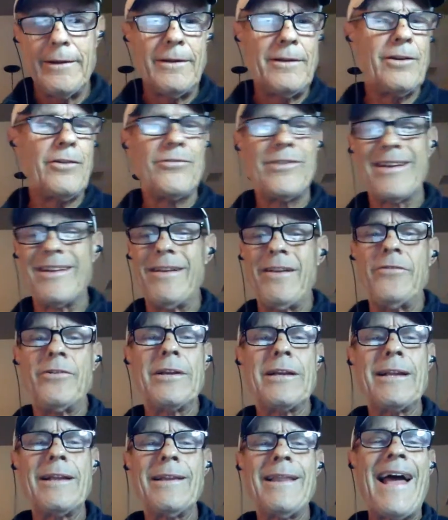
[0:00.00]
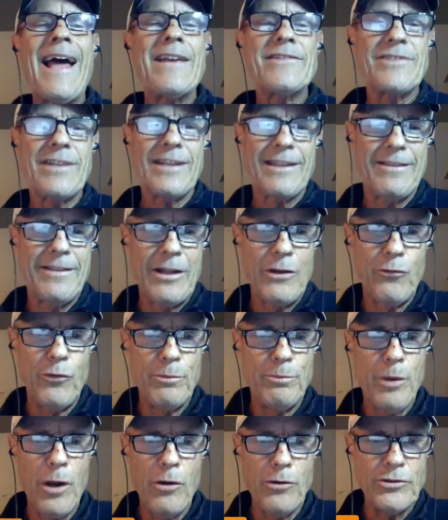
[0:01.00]
the classic thing
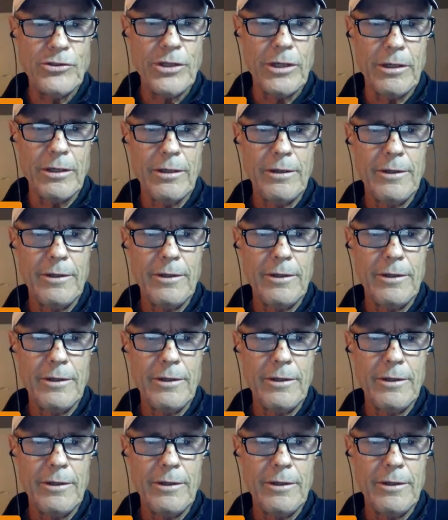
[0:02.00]
with poaching.